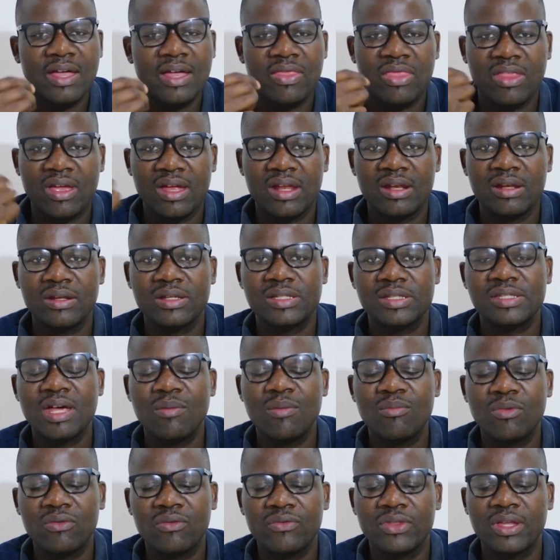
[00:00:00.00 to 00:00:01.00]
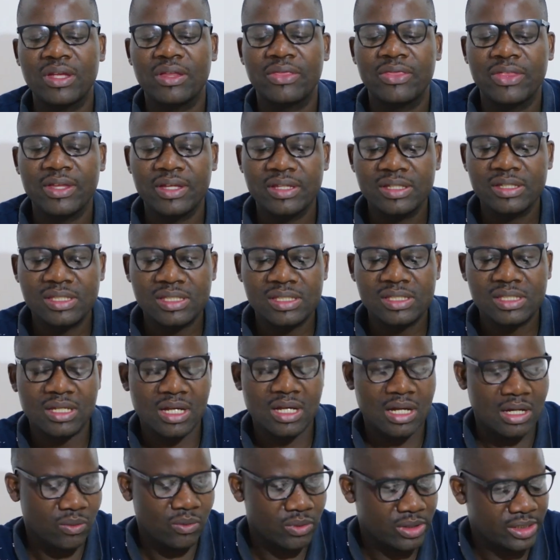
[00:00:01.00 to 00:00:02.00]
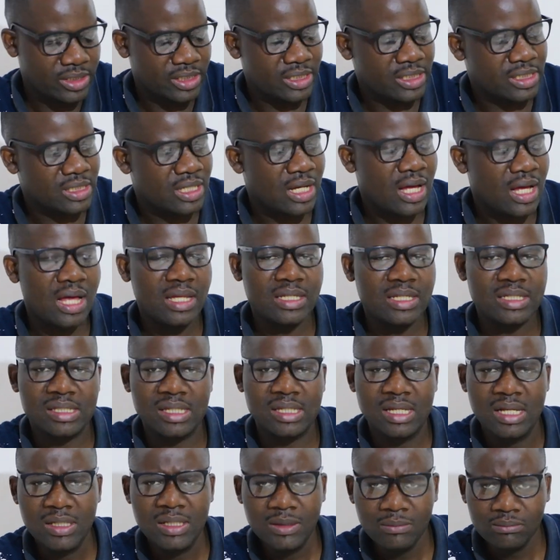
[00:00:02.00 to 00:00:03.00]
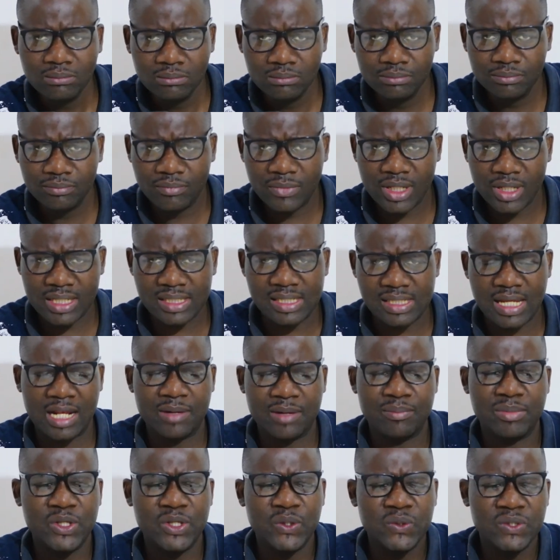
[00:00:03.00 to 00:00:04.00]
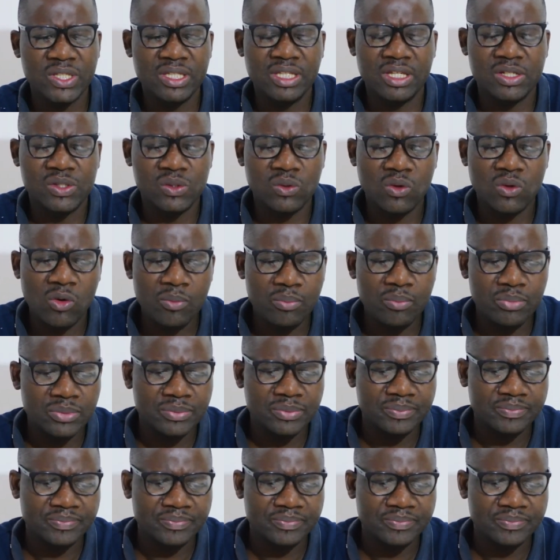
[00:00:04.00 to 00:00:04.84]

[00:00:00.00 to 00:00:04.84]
and then some of the things we'll discuss as I'll be using the scope,